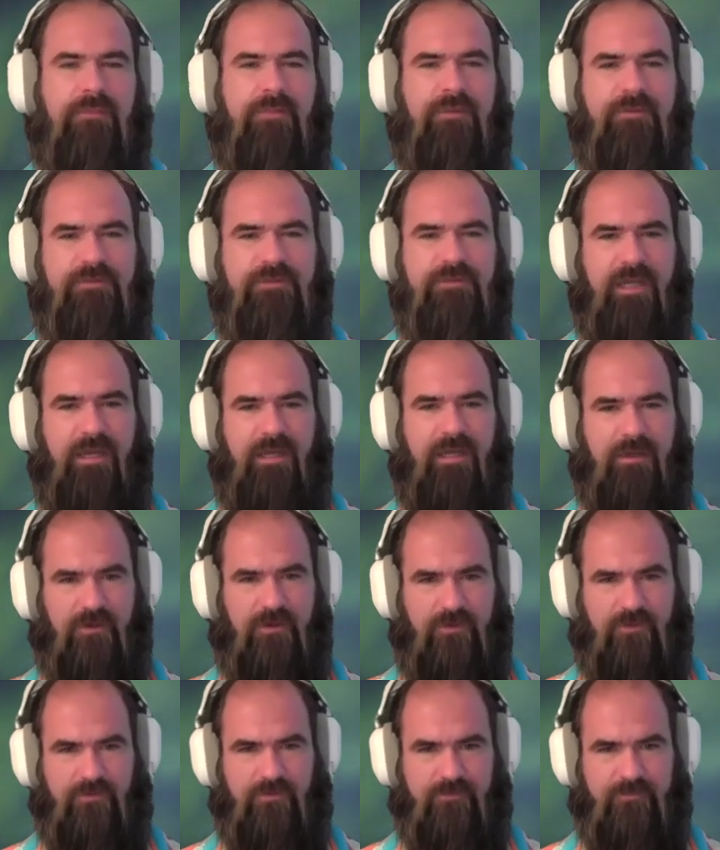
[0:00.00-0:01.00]
The
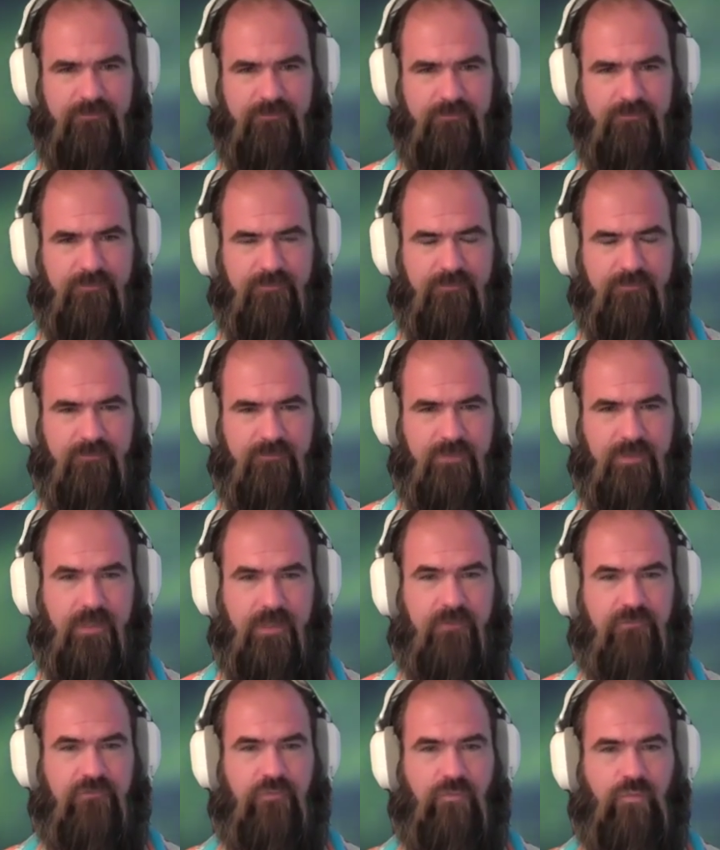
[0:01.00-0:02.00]
Tao
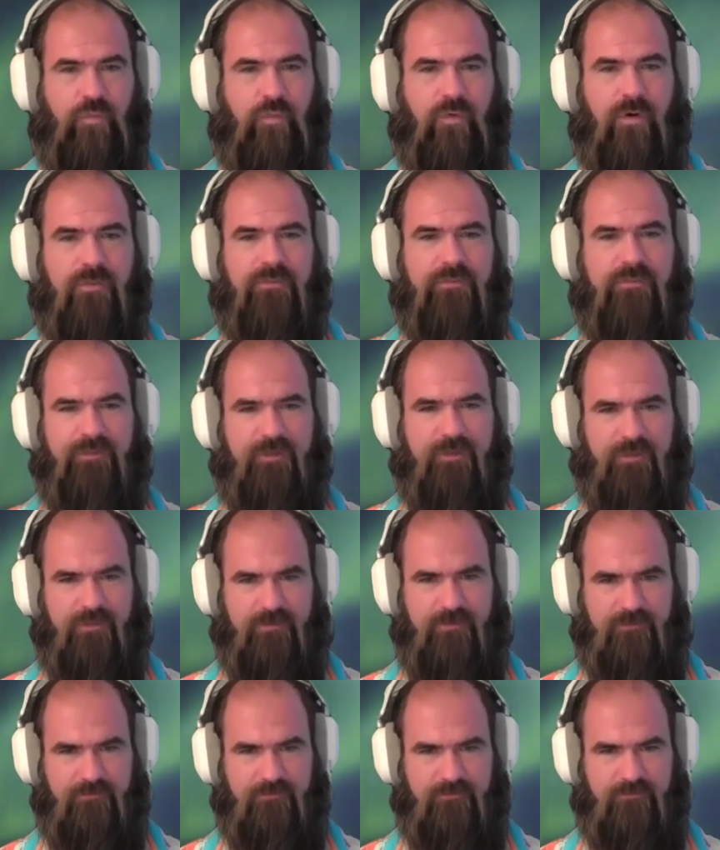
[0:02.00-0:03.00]
is one
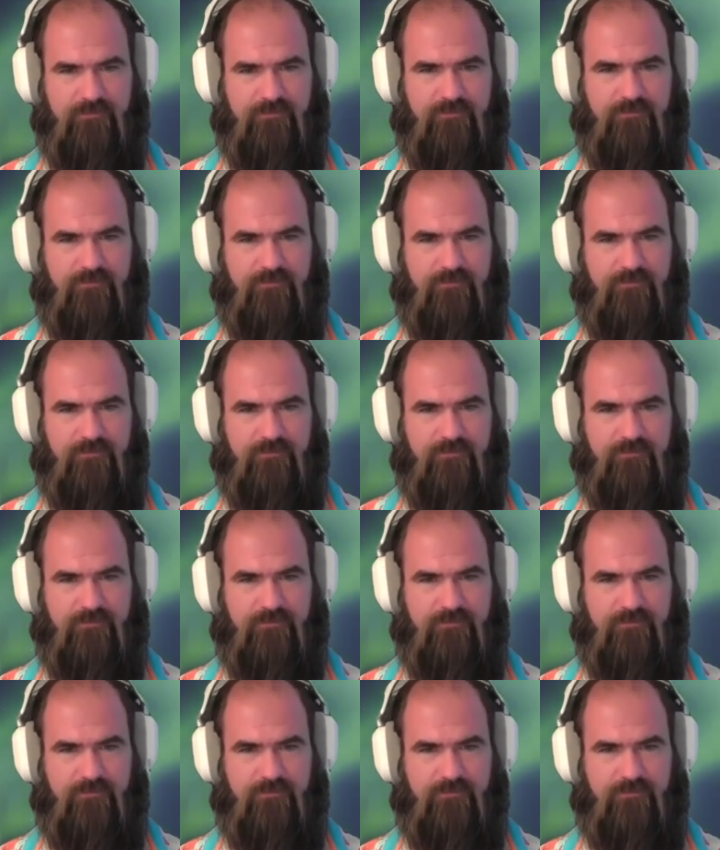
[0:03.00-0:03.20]
thing,